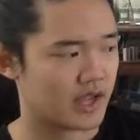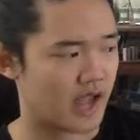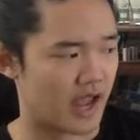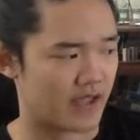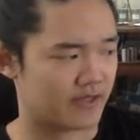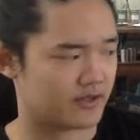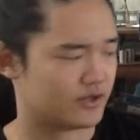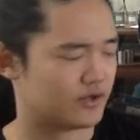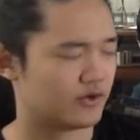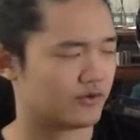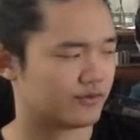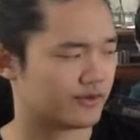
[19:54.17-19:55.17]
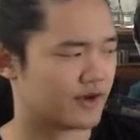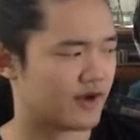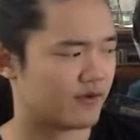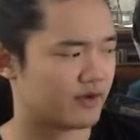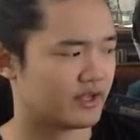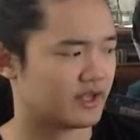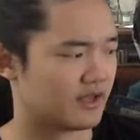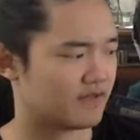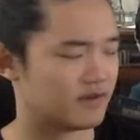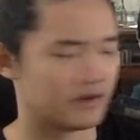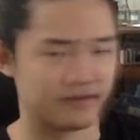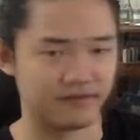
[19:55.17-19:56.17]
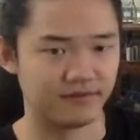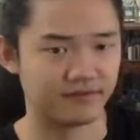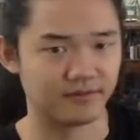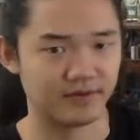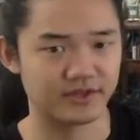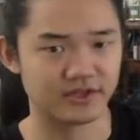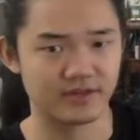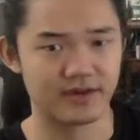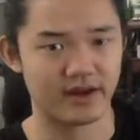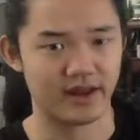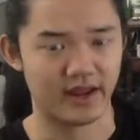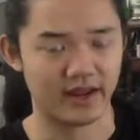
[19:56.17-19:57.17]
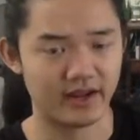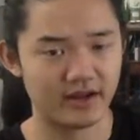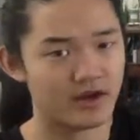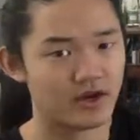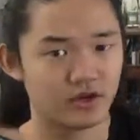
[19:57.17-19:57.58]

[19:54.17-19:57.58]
and you're not really given enough information about A,